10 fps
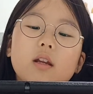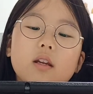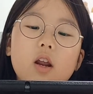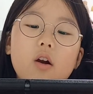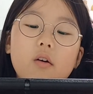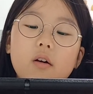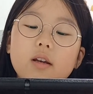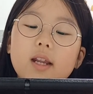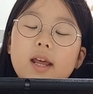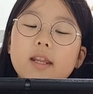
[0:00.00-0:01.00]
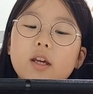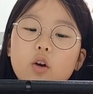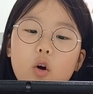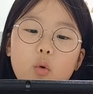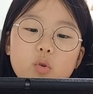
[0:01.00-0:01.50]
There aren't any
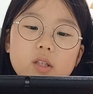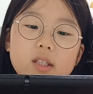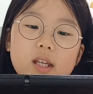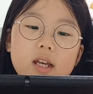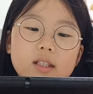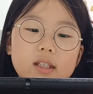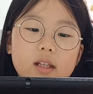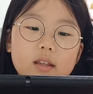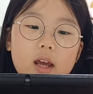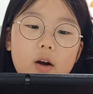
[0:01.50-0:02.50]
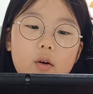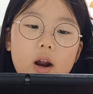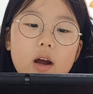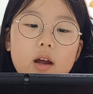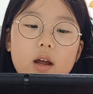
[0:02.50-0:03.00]
goats, said
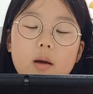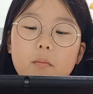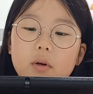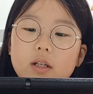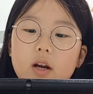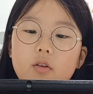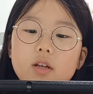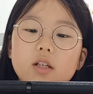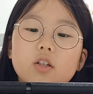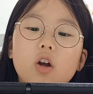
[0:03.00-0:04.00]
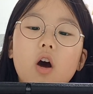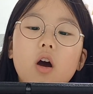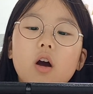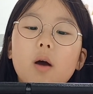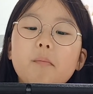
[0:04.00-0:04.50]
Kara, but there is a
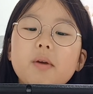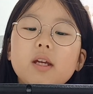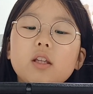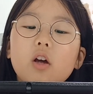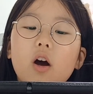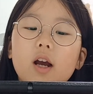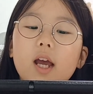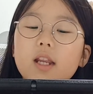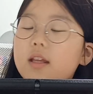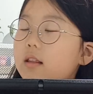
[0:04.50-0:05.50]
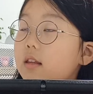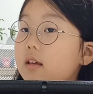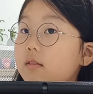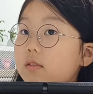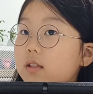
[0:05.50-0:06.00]
dog, a big dog, and he
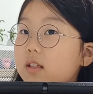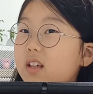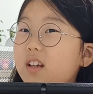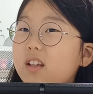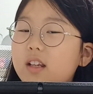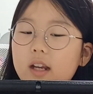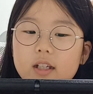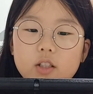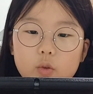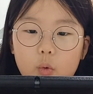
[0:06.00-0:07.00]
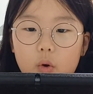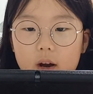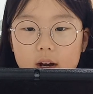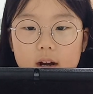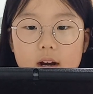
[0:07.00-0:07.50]
lives next
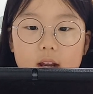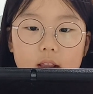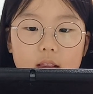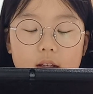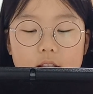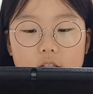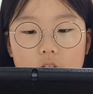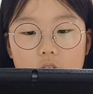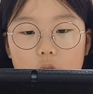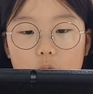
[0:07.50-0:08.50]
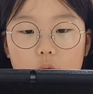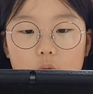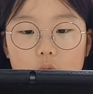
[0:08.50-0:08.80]
door. Let's go.